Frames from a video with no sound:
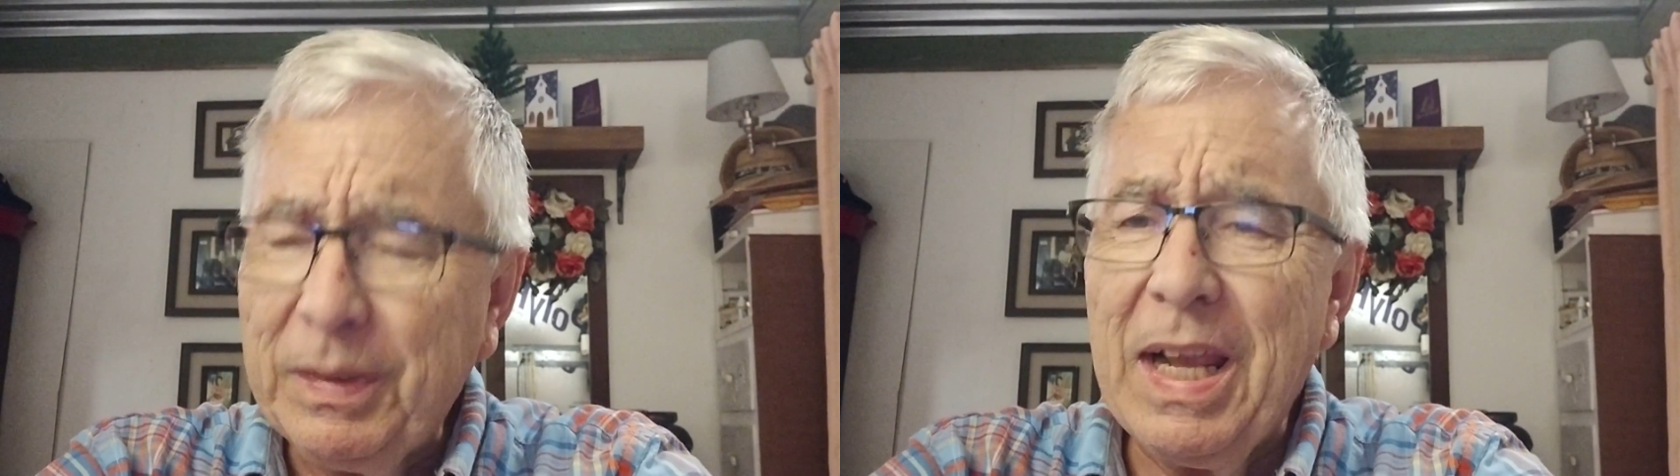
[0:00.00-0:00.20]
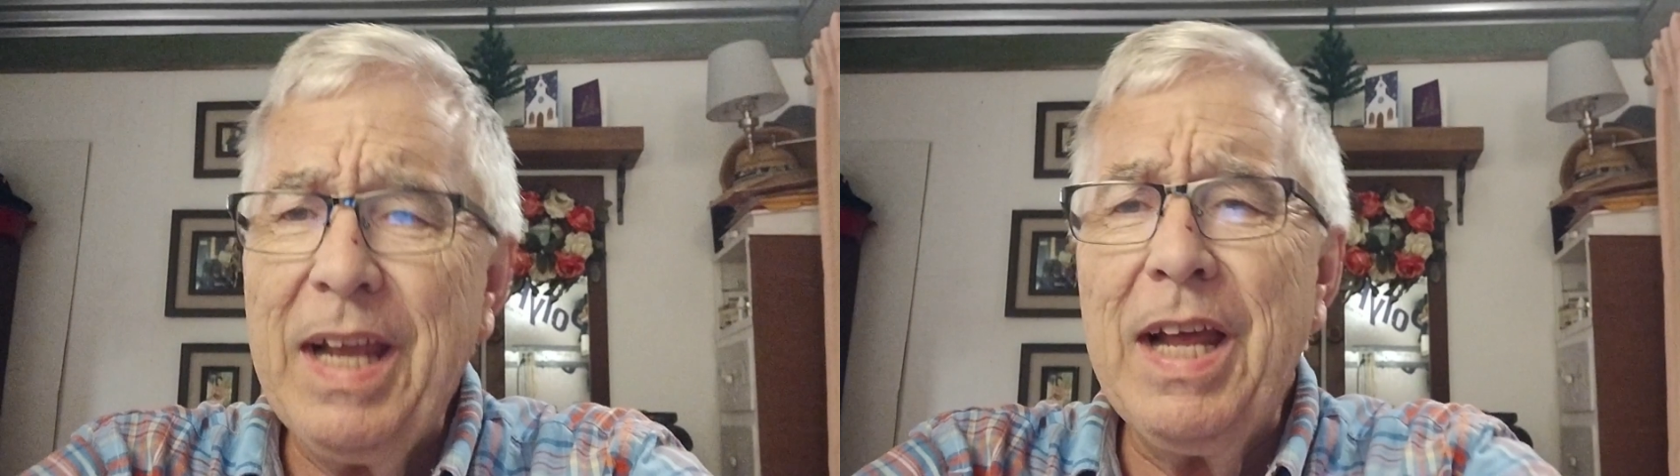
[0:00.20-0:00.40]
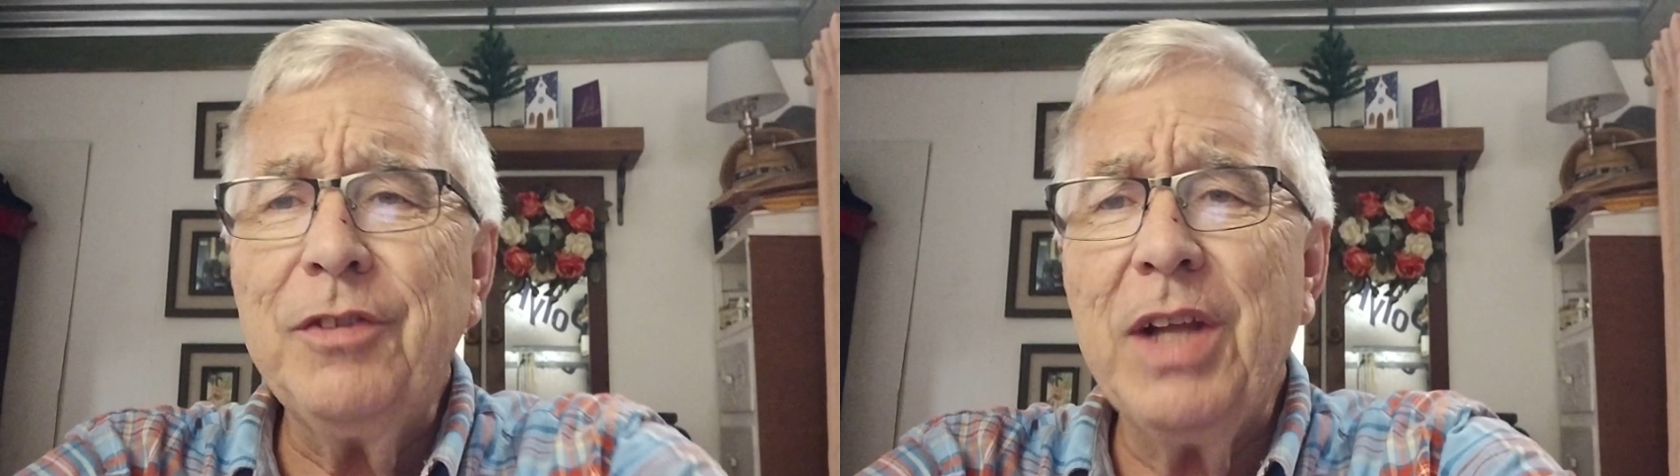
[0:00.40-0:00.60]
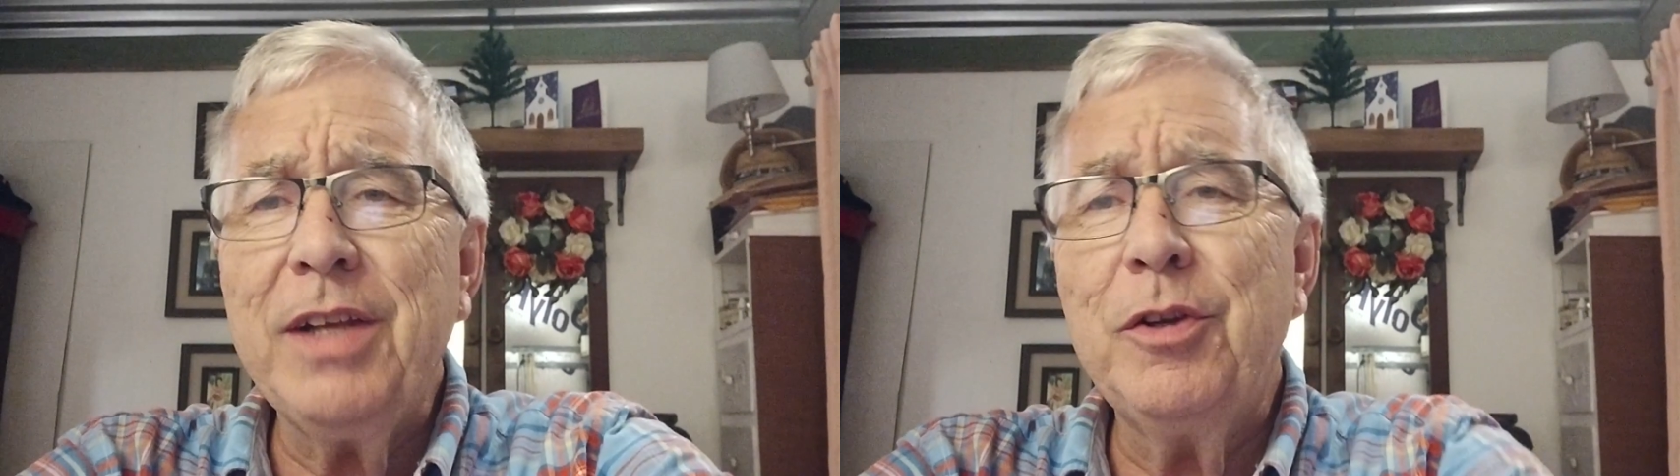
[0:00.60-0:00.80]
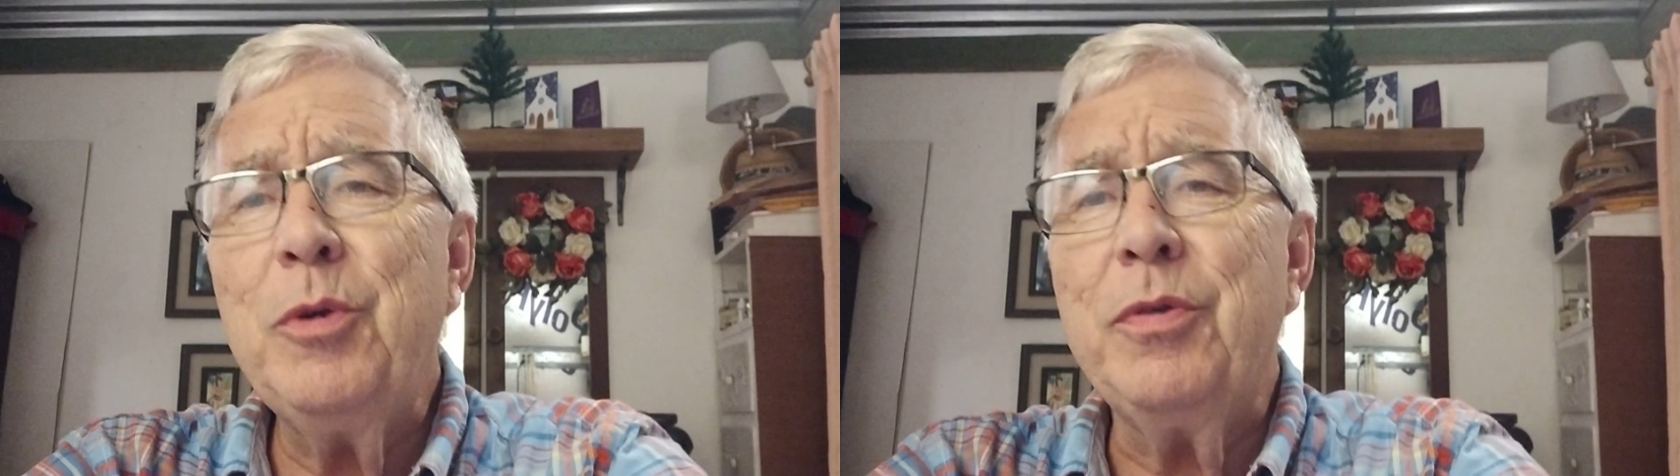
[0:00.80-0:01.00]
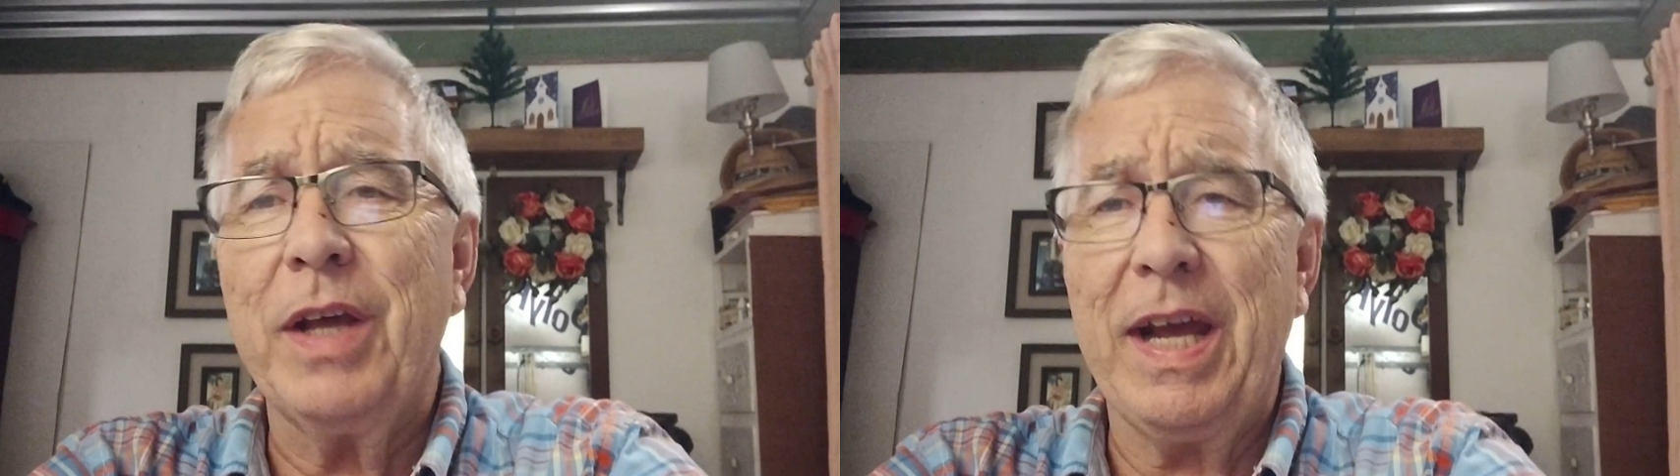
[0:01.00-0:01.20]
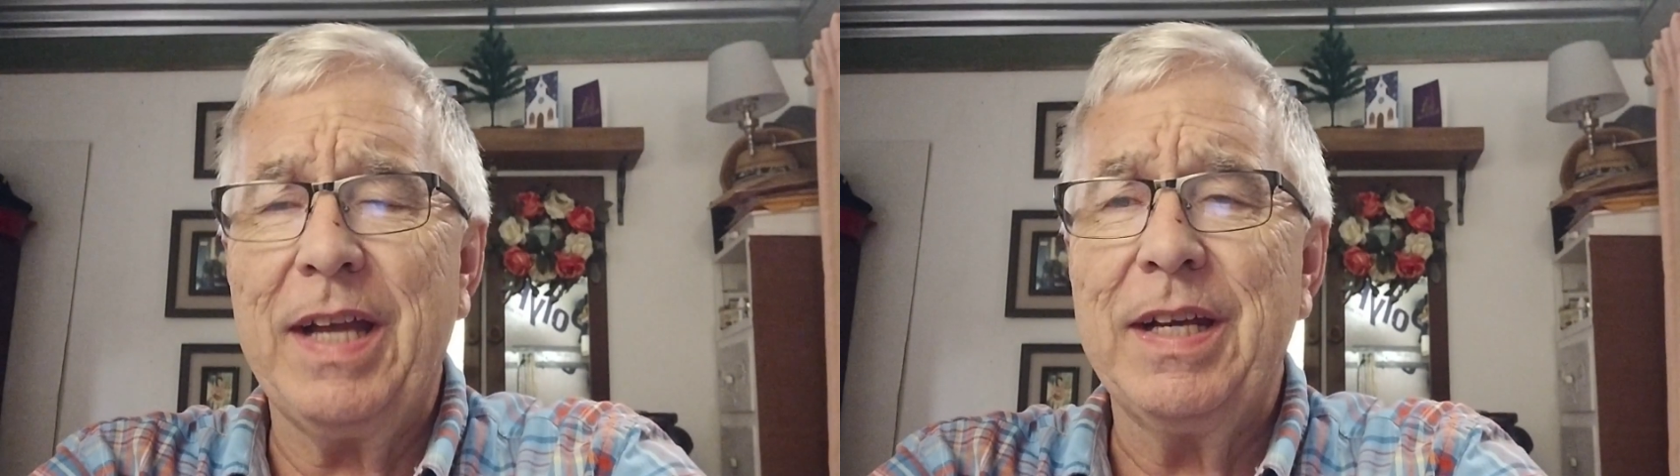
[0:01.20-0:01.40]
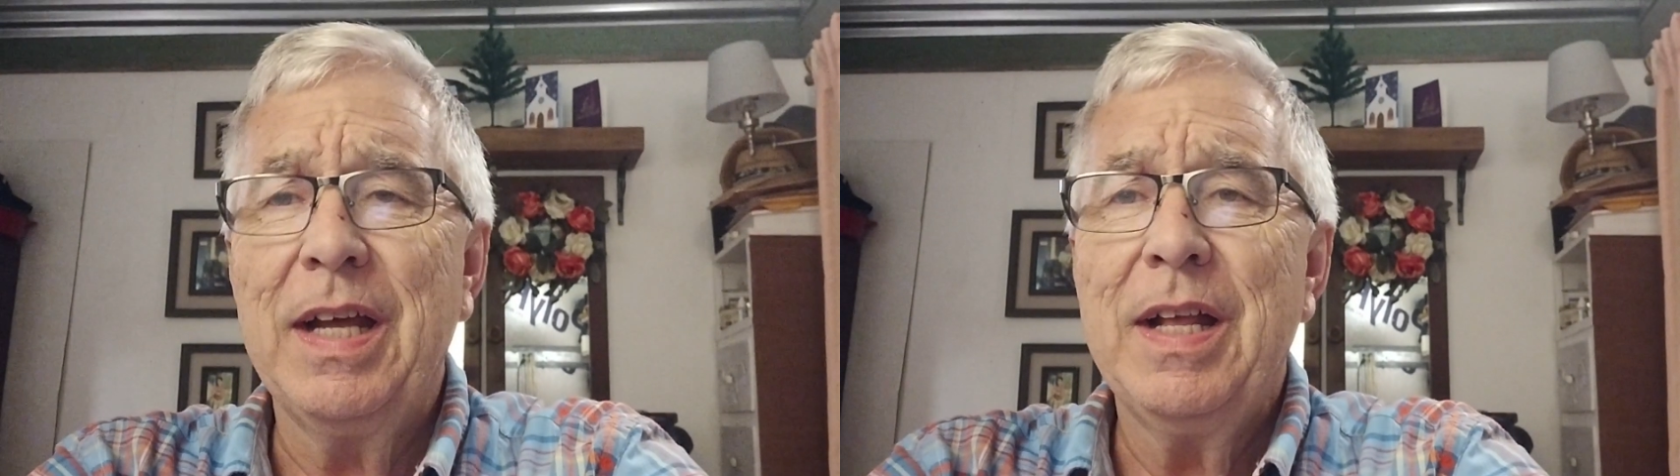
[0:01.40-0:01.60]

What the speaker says: And as they do that,